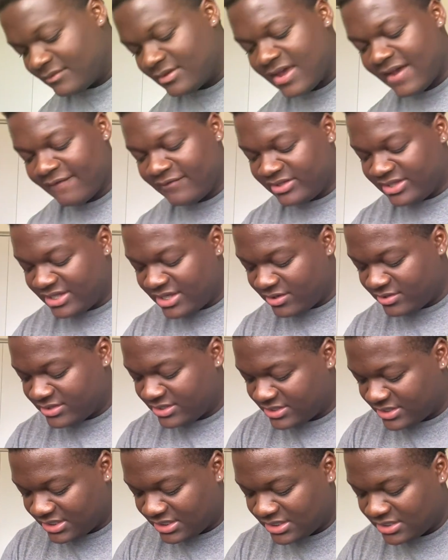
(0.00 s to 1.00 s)
Everything else
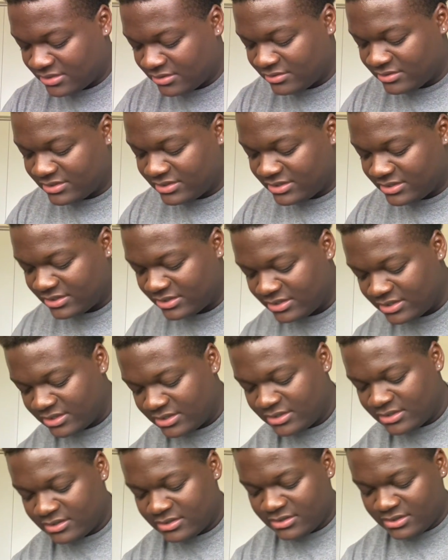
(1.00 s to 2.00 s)
is clothes.
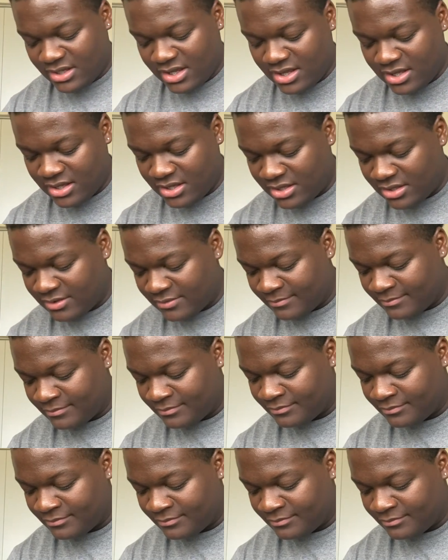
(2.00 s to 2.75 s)
I